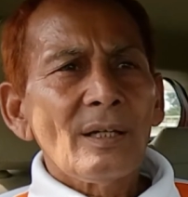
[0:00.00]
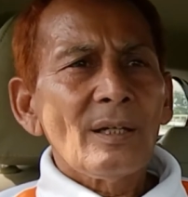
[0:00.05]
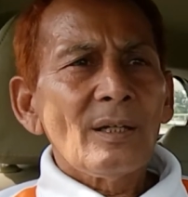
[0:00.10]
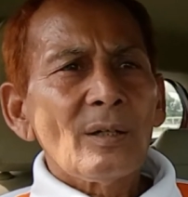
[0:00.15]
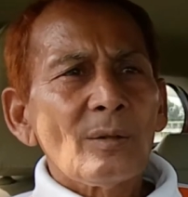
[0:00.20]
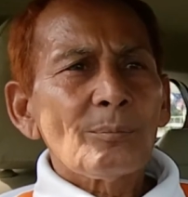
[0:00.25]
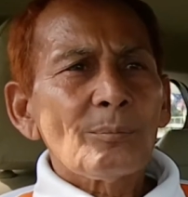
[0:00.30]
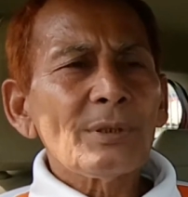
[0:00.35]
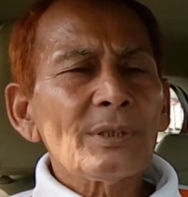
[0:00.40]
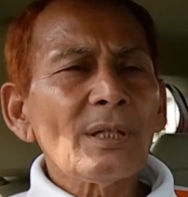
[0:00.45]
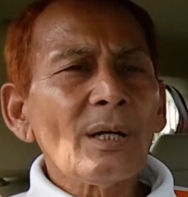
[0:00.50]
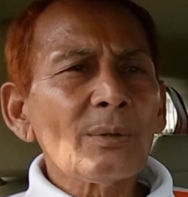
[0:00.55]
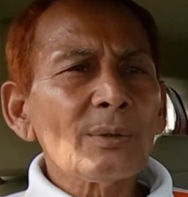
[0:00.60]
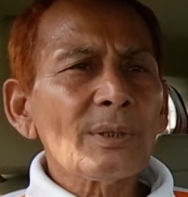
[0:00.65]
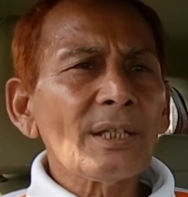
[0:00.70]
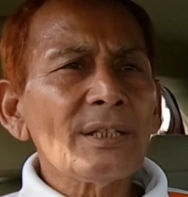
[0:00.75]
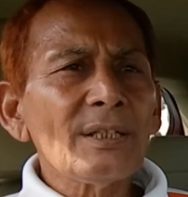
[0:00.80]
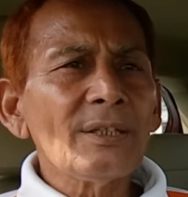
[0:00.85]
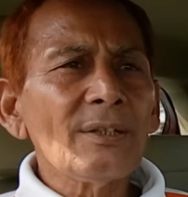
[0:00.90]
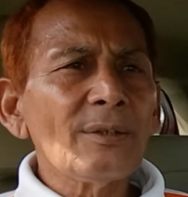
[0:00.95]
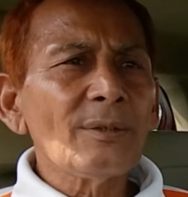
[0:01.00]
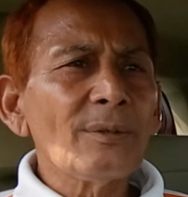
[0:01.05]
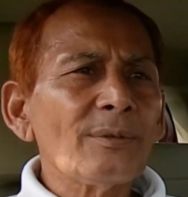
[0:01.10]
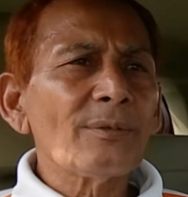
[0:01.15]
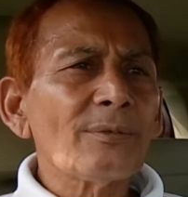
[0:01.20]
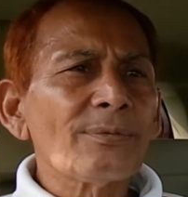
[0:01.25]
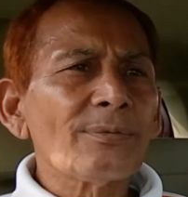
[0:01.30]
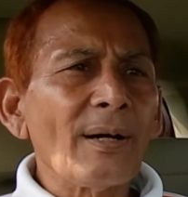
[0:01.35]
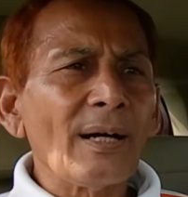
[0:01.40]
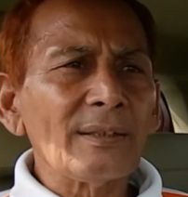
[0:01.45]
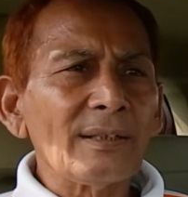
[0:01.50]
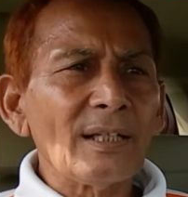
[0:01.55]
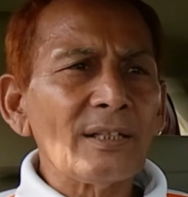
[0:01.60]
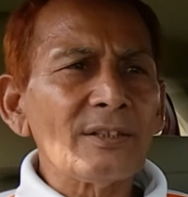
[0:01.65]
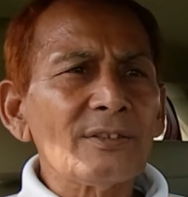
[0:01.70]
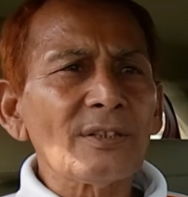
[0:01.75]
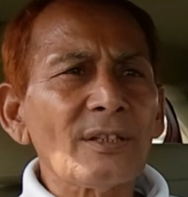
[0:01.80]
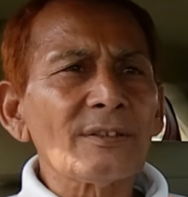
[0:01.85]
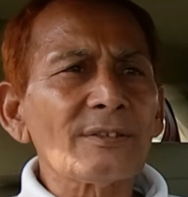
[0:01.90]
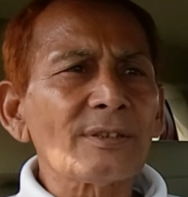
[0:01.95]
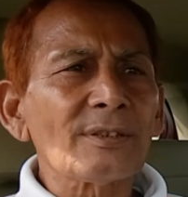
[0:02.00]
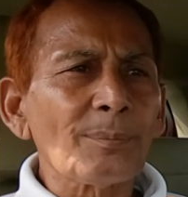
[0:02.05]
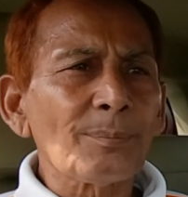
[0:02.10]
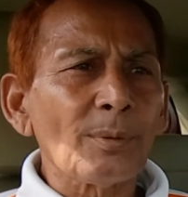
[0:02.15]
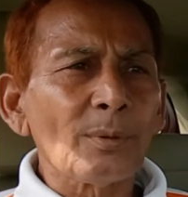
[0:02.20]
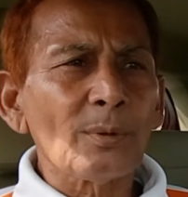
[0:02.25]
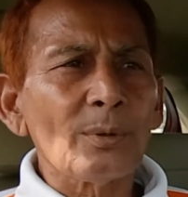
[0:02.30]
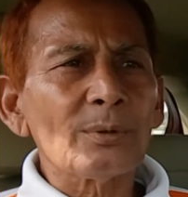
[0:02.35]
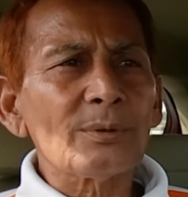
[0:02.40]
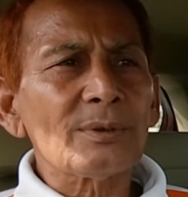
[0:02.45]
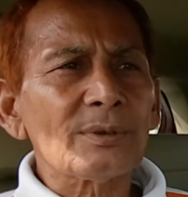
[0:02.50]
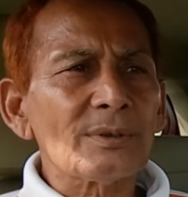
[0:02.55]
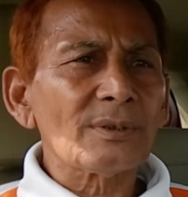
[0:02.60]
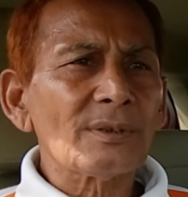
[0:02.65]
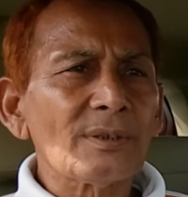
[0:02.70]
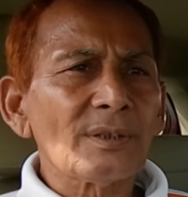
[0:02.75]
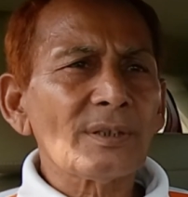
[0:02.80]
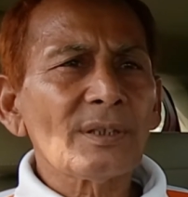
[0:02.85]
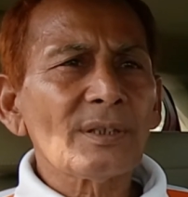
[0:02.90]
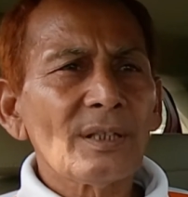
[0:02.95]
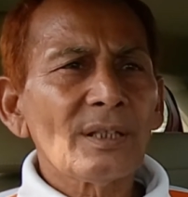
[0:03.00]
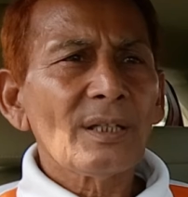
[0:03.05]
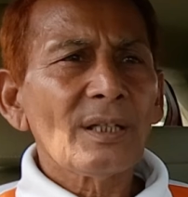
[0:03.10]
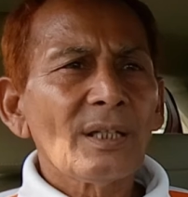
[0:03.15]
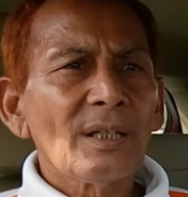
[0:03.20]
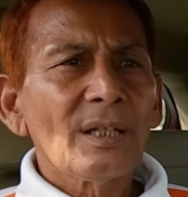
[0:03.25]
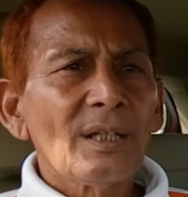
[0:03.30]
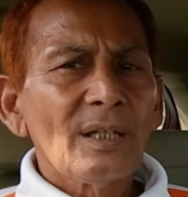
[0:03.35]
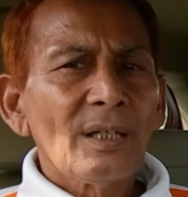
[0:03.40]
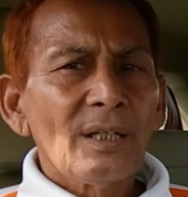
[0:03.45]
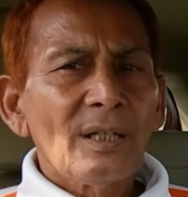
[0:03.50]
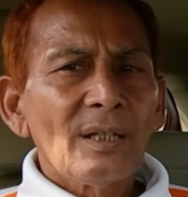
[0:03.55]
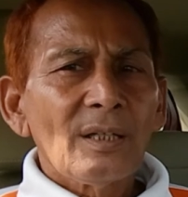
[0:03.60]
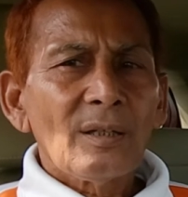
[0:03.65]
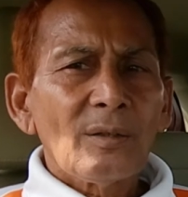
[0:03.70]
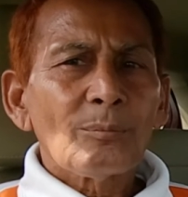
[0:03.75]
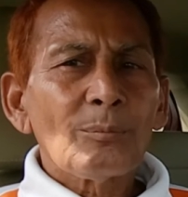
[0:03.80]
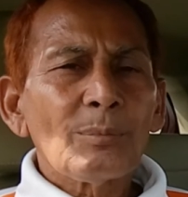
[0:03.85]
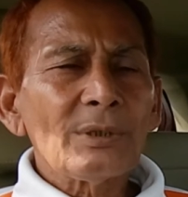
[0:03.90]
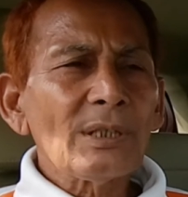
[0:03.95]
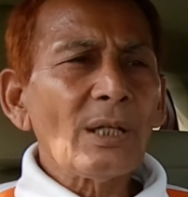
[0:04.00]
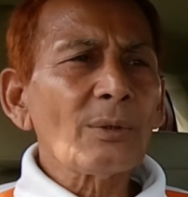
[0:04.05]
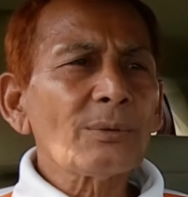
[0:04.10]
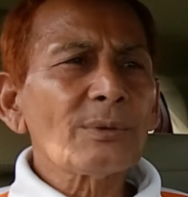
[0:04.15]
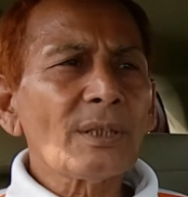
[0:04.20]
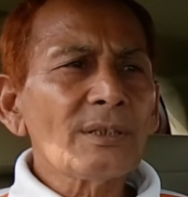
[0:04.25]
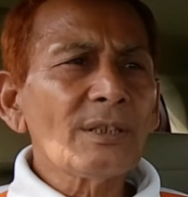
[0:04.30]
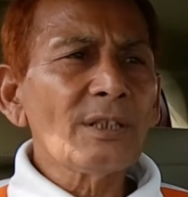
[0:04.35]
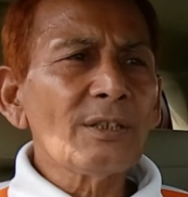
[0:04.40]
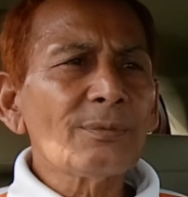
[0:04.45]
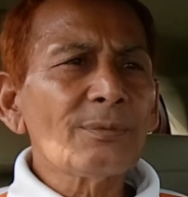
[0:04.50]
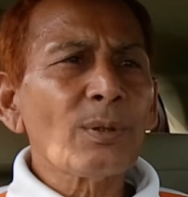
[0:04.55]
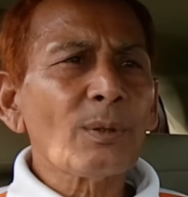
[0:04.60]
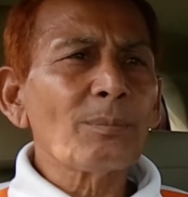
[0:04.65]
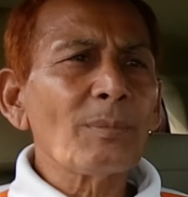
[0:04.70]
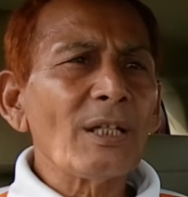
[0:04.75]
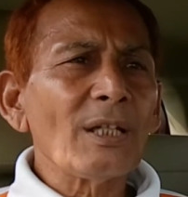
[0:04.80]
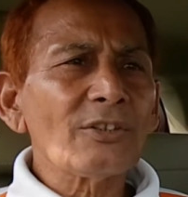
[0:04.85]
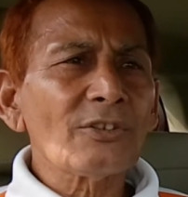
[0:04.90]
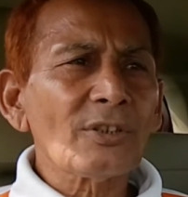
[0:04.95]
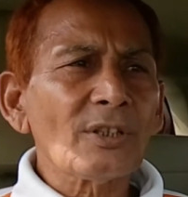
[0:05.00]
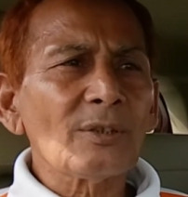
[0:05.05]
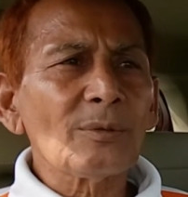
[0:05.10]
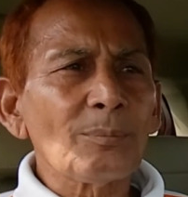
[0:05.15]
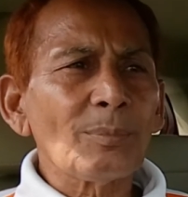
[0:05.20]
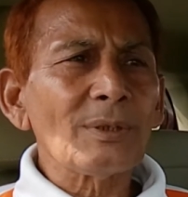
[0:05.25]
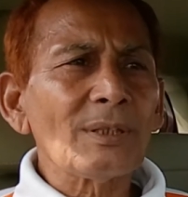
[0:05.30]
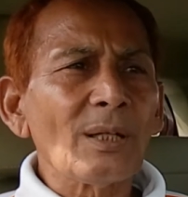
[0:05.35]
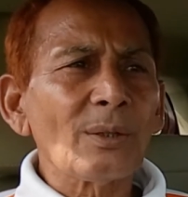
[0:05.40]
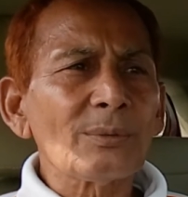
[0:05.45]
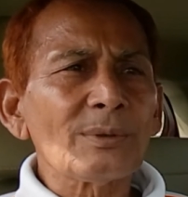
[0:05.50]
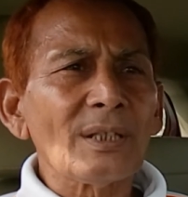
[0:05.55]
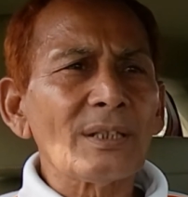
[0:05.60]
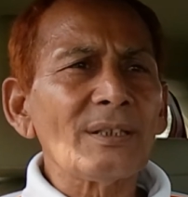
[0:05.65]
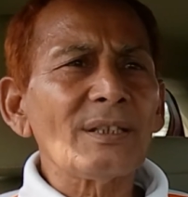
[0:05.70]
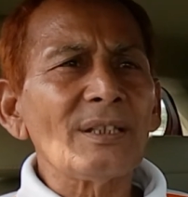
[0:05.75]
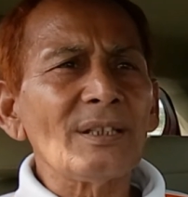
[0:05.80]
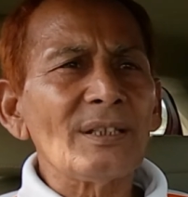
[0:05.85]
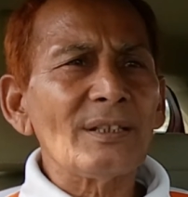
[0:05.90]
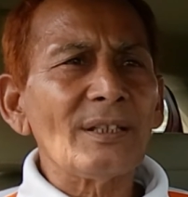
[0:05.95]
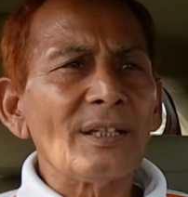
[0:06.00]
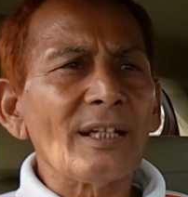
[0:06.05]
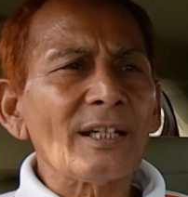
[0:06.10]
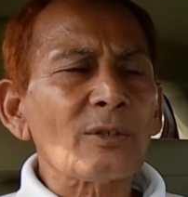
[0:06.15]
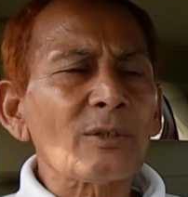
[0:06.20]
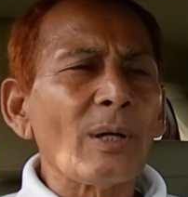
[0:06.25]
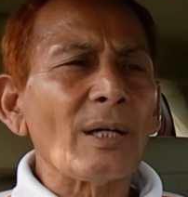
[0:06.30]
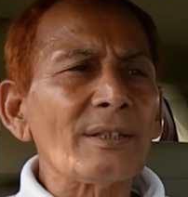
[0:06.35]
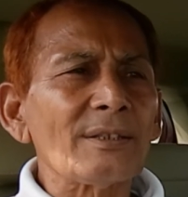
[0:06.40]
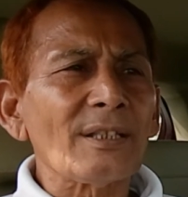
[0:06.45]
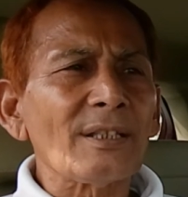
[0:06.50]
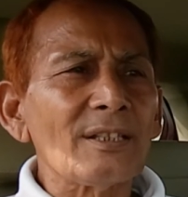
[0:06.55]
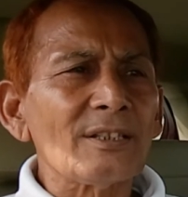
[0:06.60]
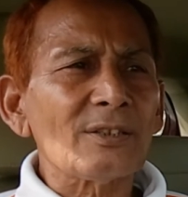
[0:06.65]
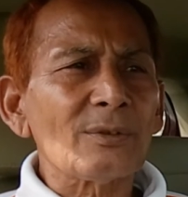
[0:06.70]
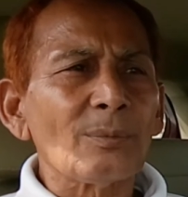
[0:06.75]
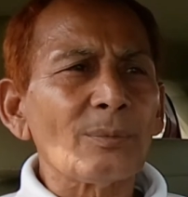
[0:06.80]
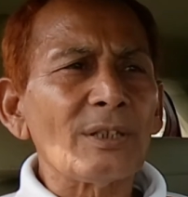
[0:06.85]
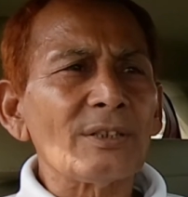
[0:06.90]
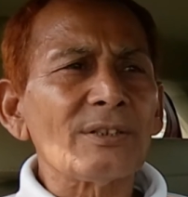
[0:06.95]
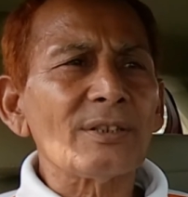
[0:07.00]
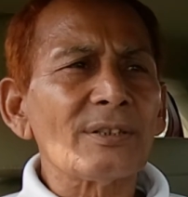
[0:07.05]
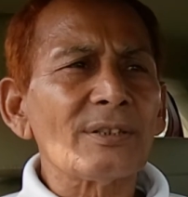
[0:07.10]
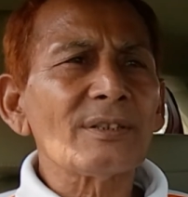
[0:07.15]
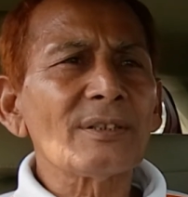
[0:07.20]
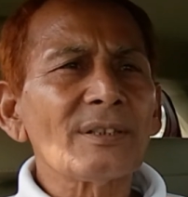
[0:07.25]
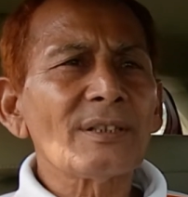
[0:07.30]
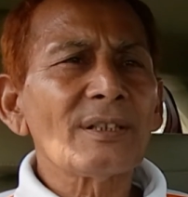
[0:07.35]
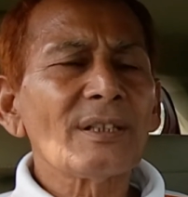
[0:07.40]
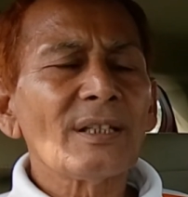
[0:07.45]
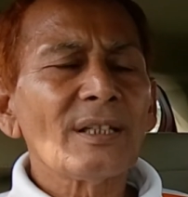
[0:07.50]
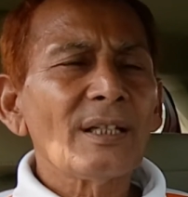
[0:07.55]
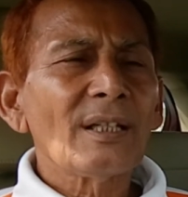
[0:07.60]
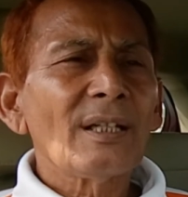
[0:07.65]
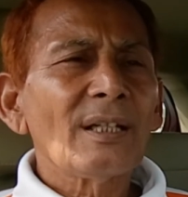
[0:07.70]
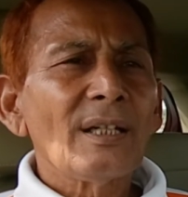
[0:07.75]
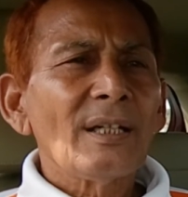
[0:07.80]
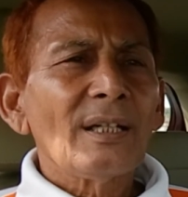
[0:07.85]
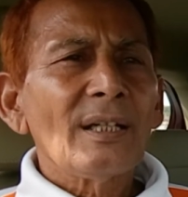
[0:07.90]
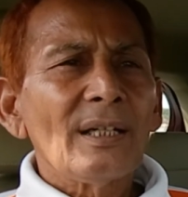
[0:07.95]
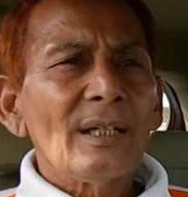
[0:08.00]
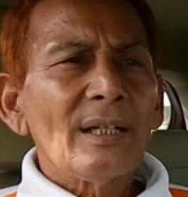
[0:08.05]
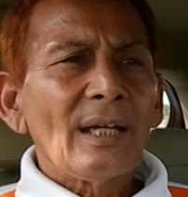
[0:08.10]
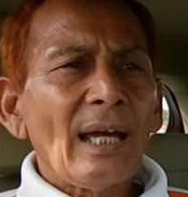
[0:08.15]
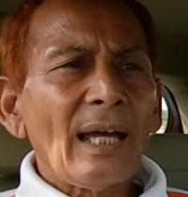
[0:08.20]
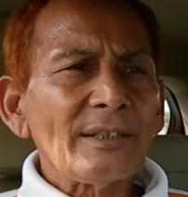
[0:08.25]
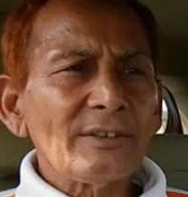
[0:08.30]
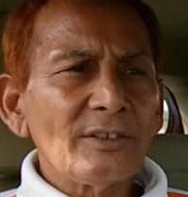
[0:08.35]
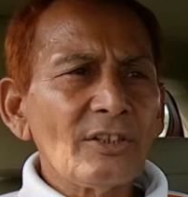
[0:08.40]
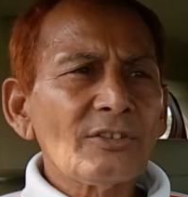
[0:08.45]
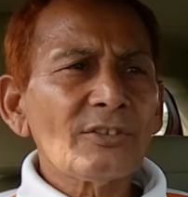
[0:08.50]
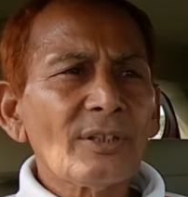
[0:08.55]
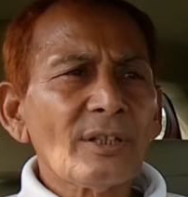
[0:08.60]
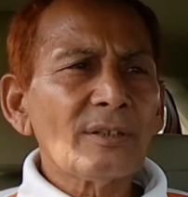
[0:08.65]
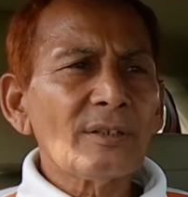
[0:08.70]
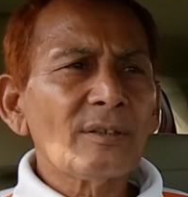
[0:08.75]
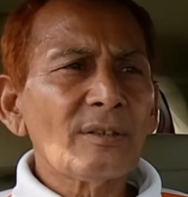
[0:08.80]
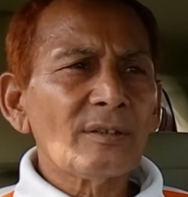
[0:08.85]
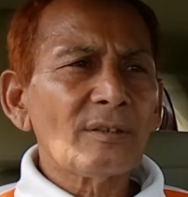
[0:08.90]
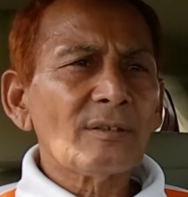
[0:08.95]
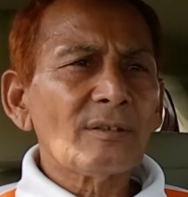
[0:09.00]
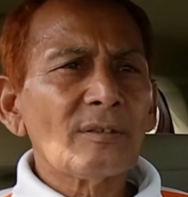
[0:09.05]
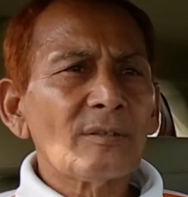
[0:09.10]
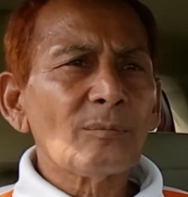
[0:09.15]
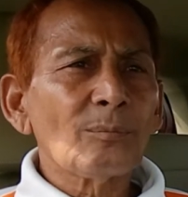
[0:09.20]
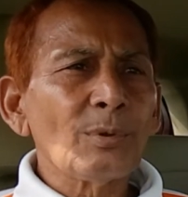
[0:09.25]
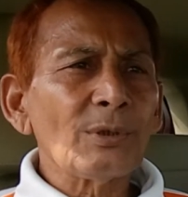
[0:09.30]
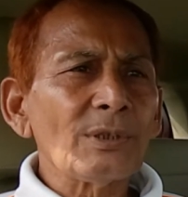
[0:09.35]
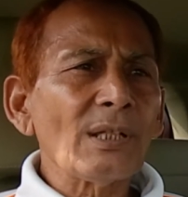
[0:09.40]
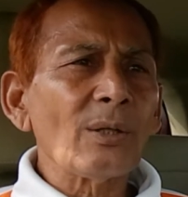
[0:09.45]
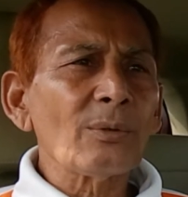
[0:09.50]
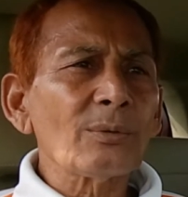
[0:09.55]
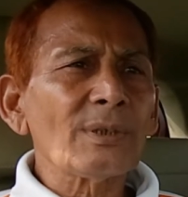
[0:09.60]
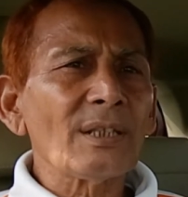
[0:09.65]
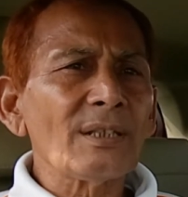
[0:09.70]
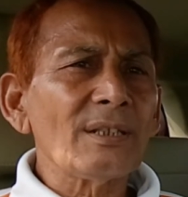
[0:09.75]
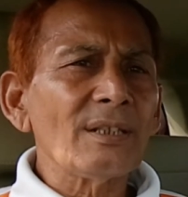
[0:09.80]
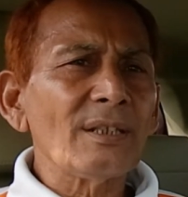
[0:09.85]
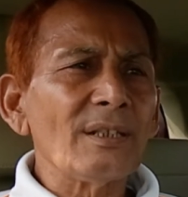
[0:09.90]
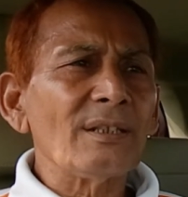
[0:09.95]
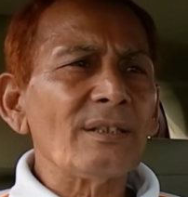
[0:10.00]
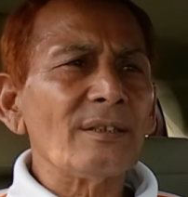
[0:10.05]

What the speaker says: Without any financial support, without any information, without any acquaintance with addition, without any